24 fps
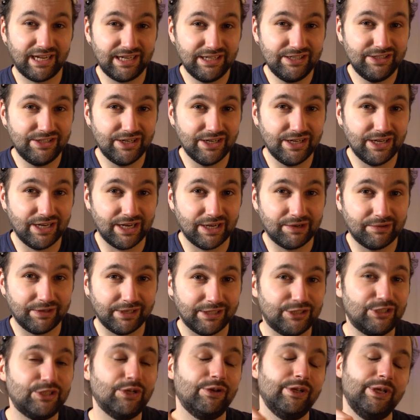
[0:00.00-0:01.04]

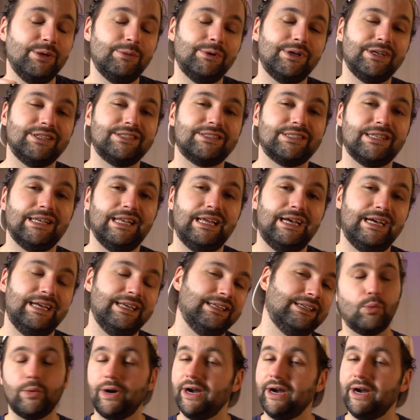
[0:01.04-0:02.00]
engineering, show you what it's like,